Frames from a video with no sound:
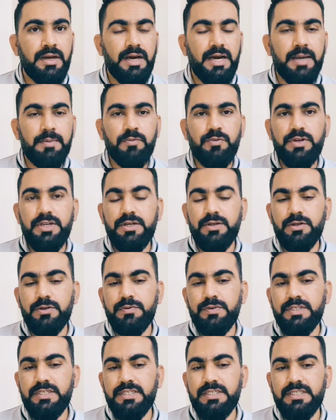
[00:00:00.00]
I am very
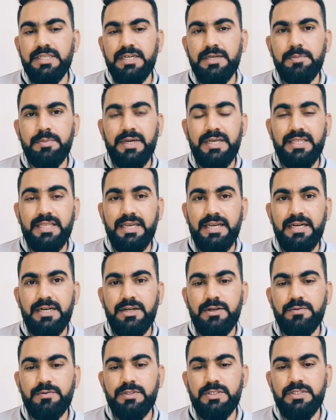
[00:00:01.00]
confident that by the
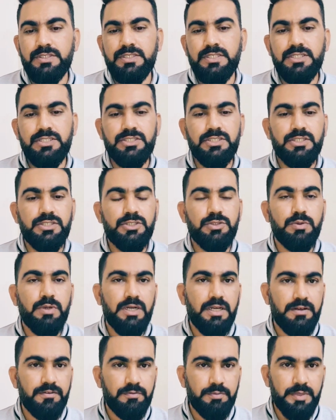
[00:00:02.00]
end of this session you
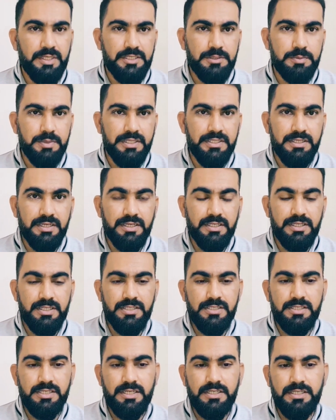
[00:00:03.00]
will have much better
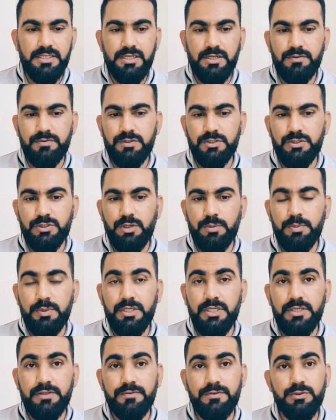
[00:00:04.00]
understanding of the
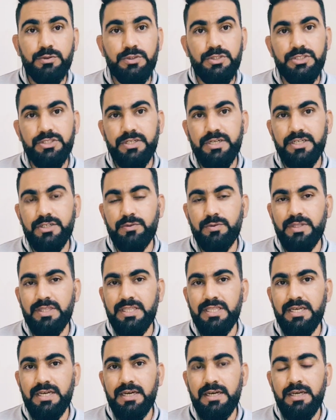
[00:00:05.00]
topic if you interact
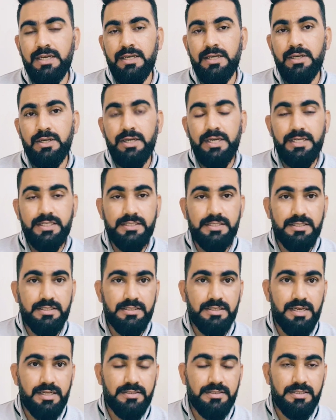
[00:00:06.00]
with the
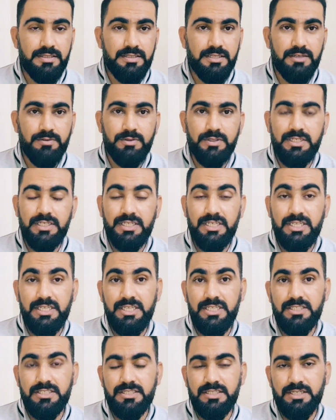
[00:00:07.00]
exercises given in
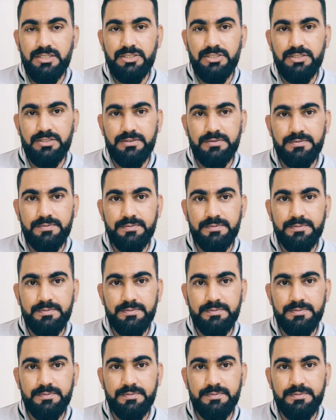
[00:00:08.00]
each session.